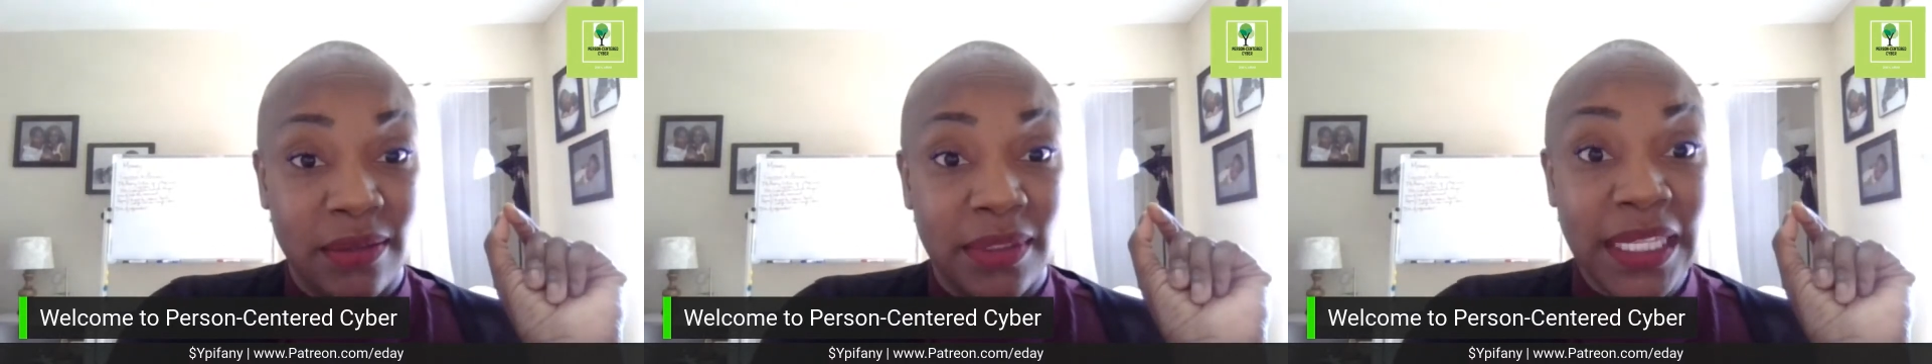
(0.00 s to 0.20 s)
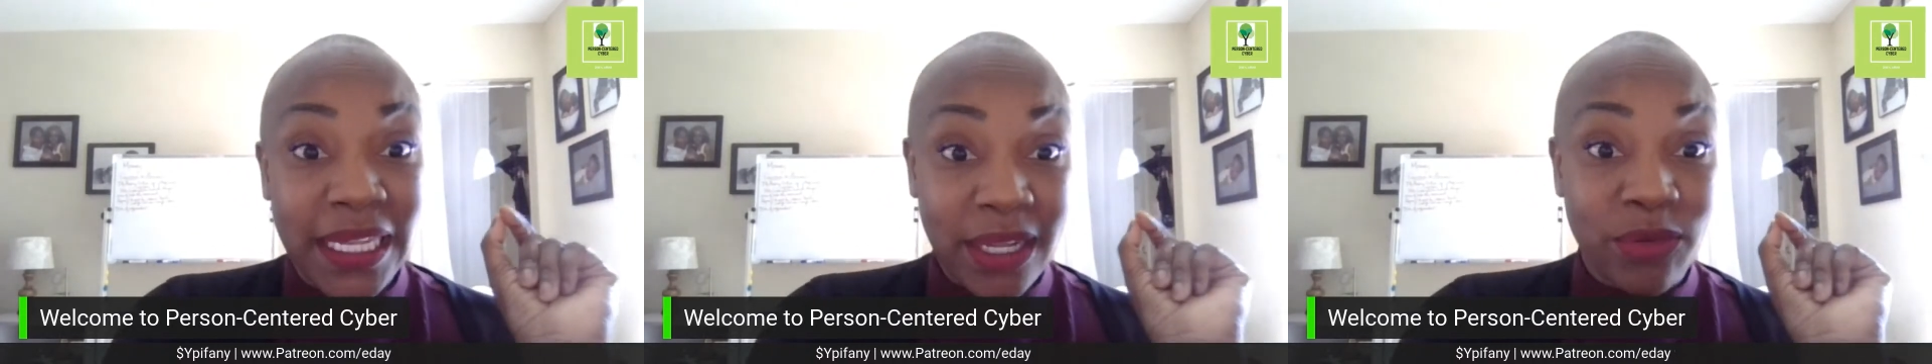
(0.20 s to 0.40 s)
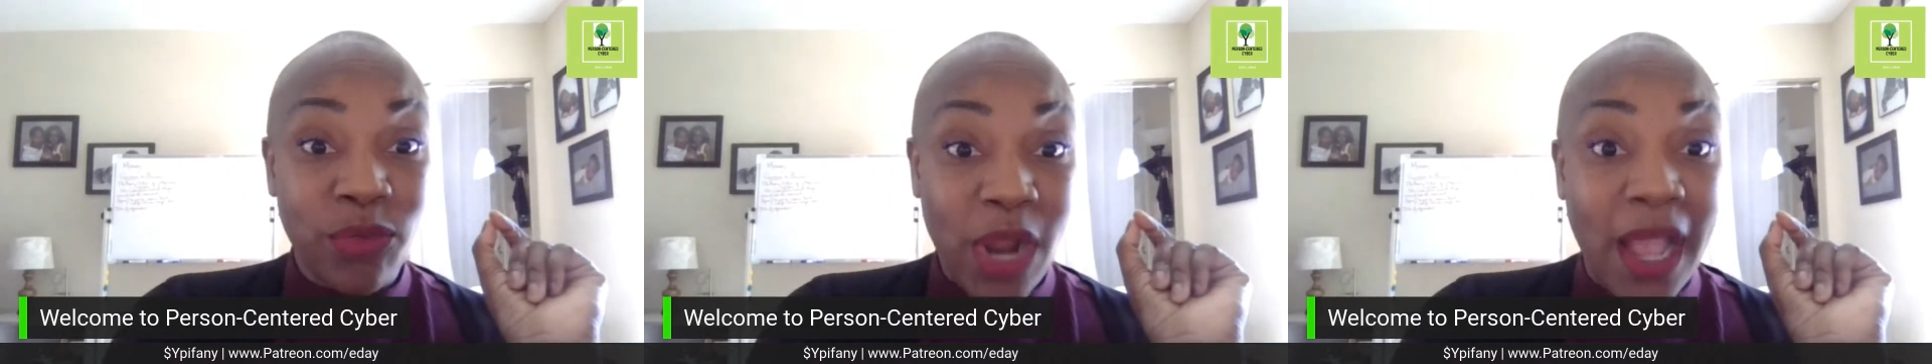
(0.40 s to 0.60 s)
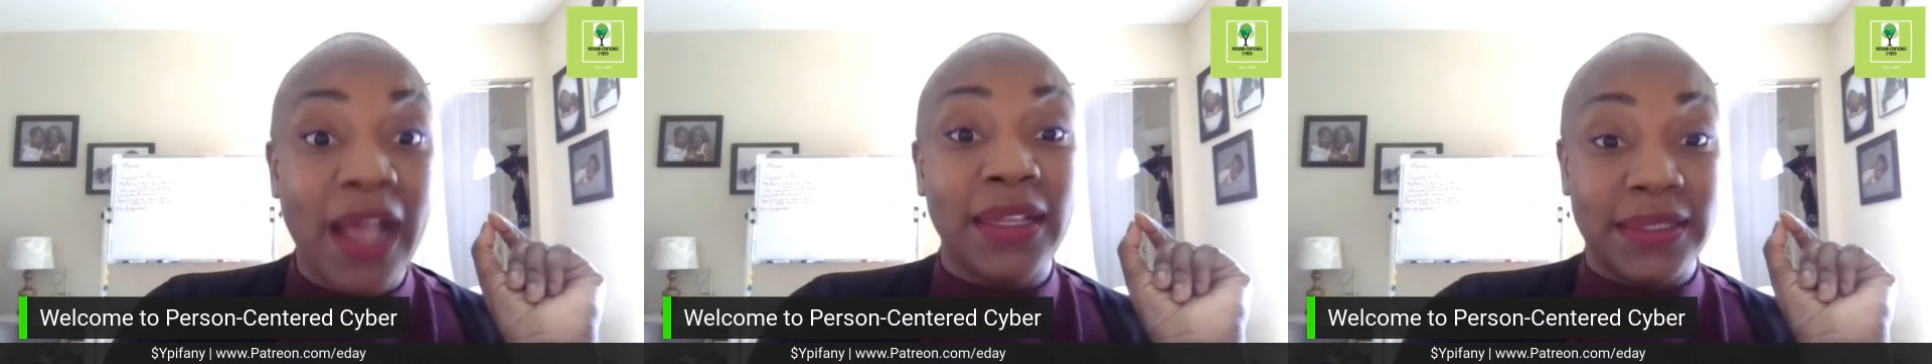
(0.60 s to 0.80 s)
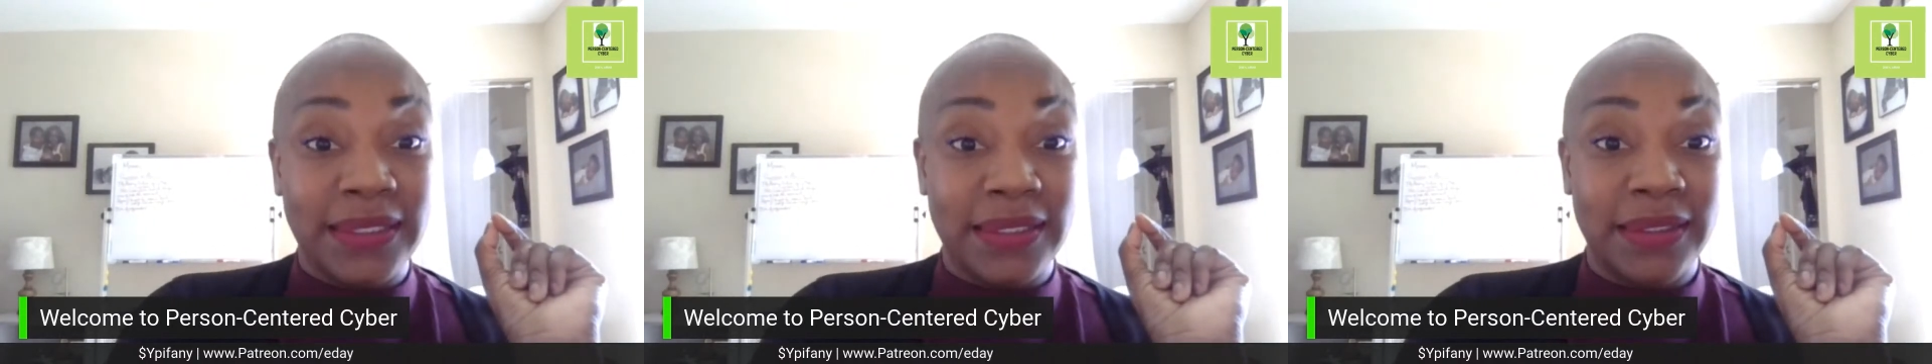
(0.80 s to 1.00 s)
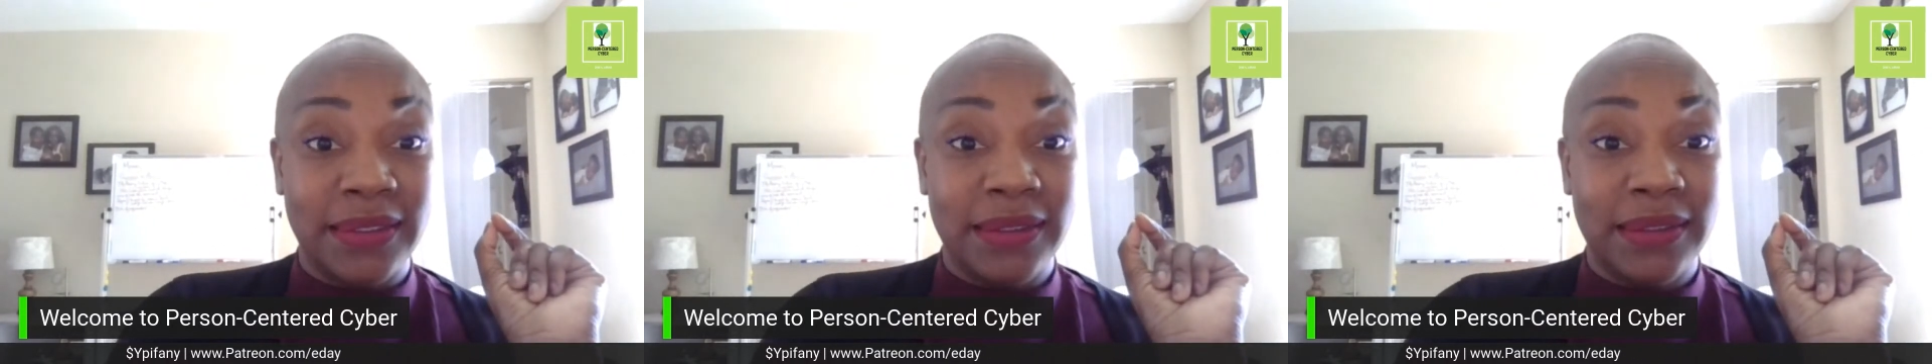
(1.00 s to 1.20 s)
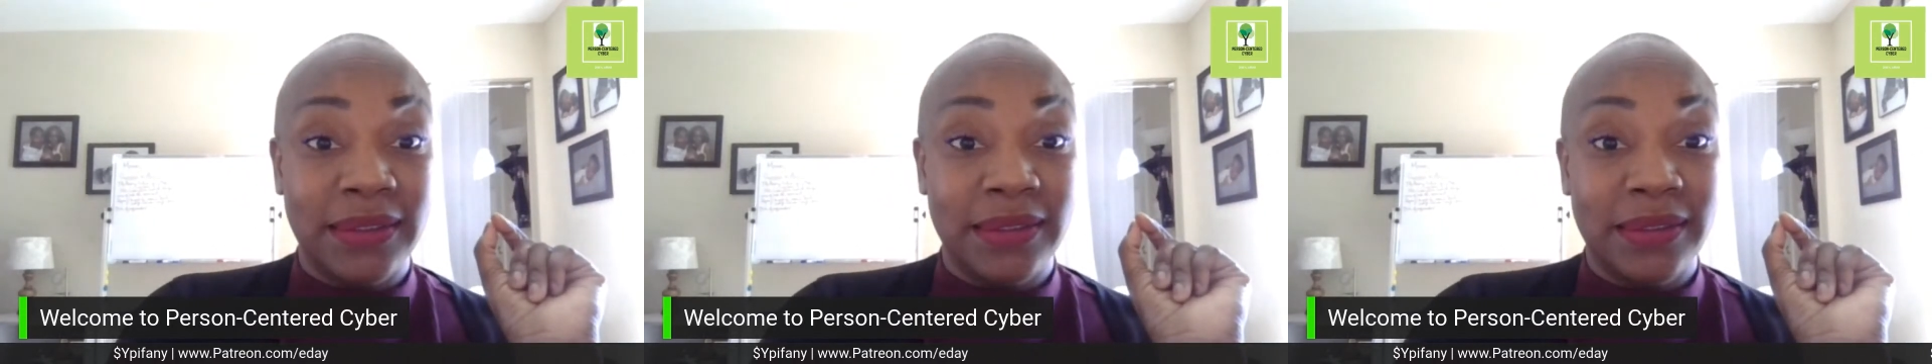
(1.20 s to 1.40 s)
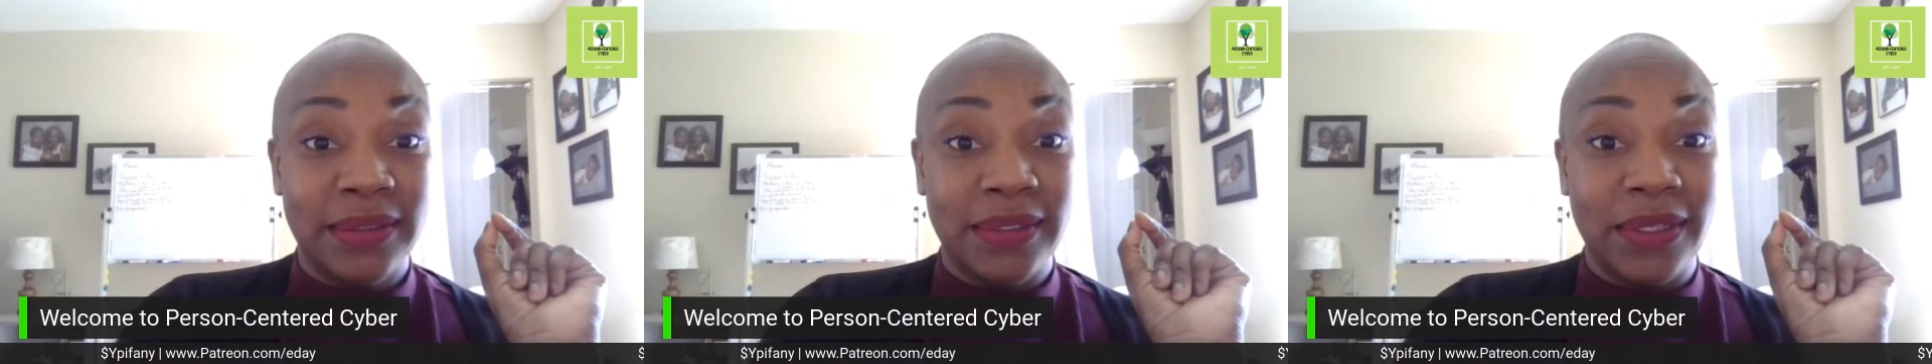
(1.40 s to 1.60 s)
licking rocks,
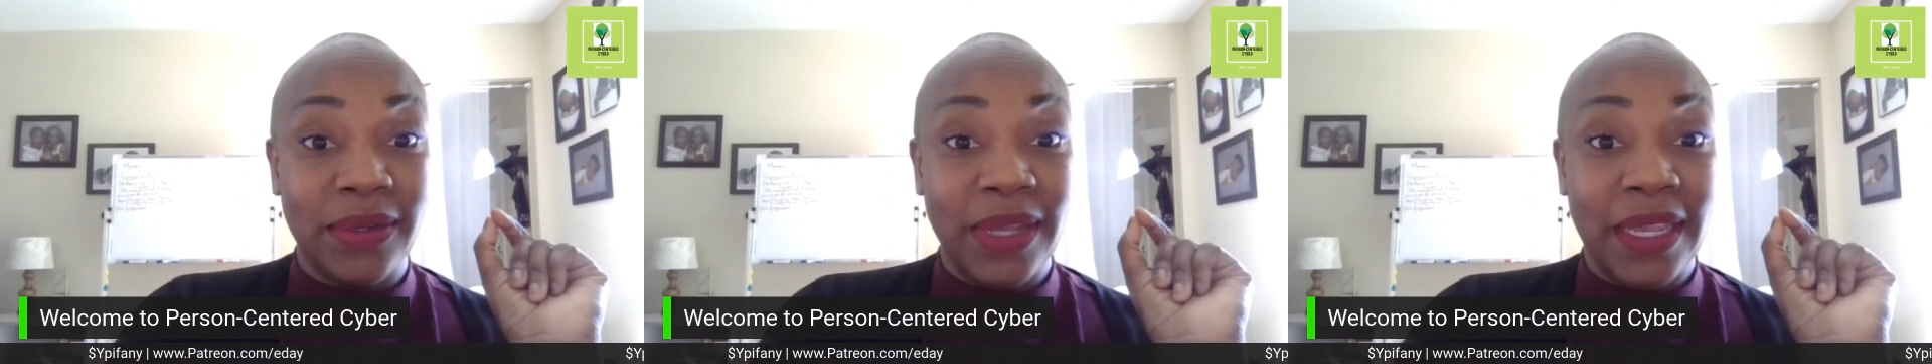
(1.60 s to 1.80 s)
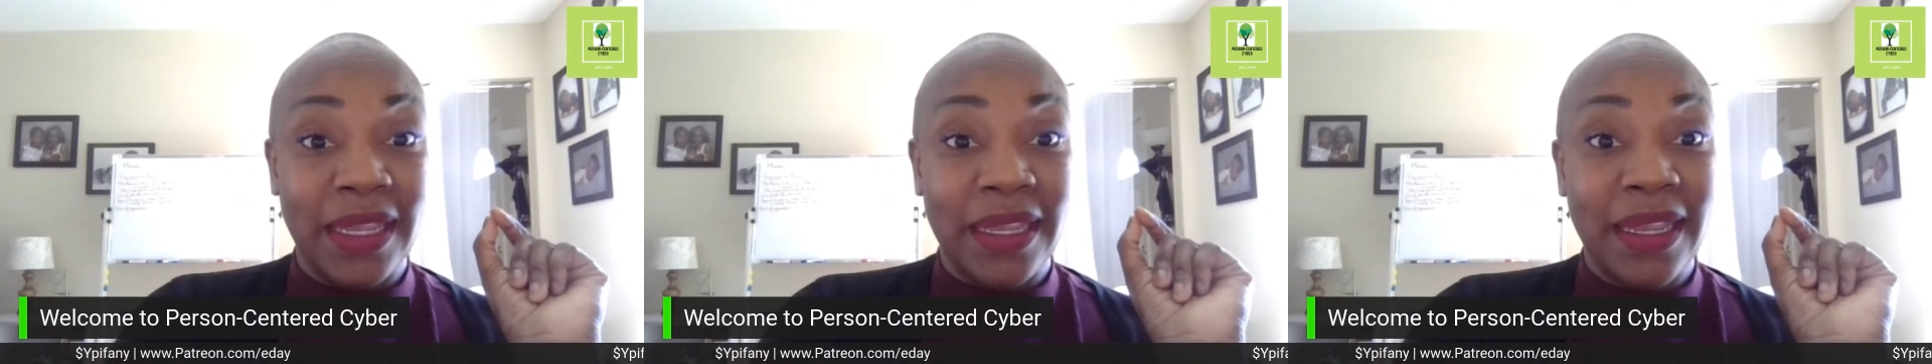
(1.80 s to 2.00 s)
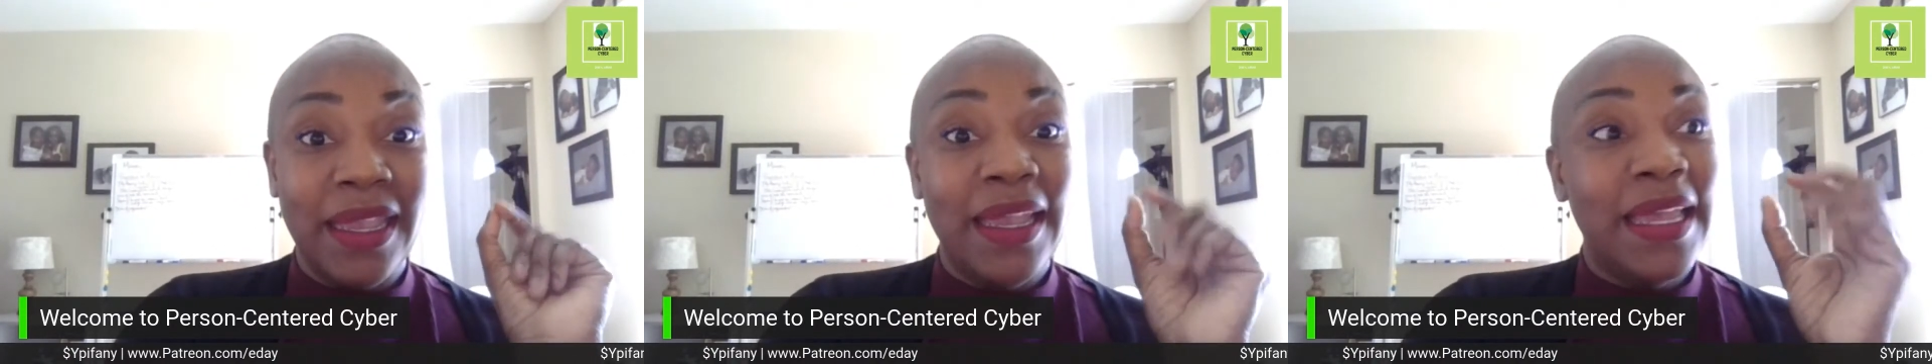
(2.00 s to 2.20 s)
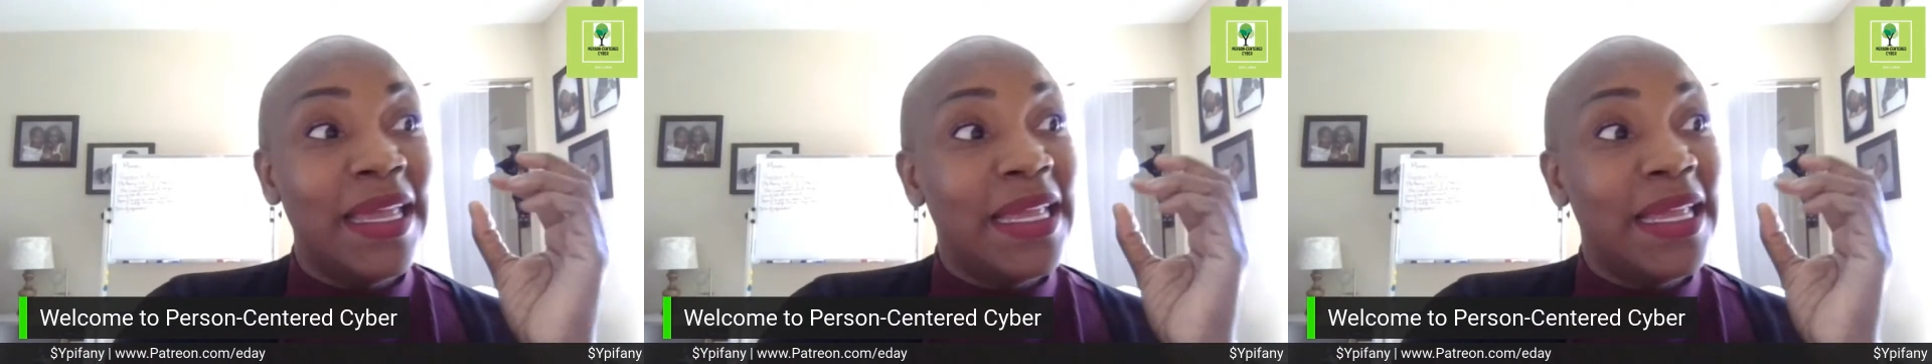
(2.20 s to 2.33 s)
okay,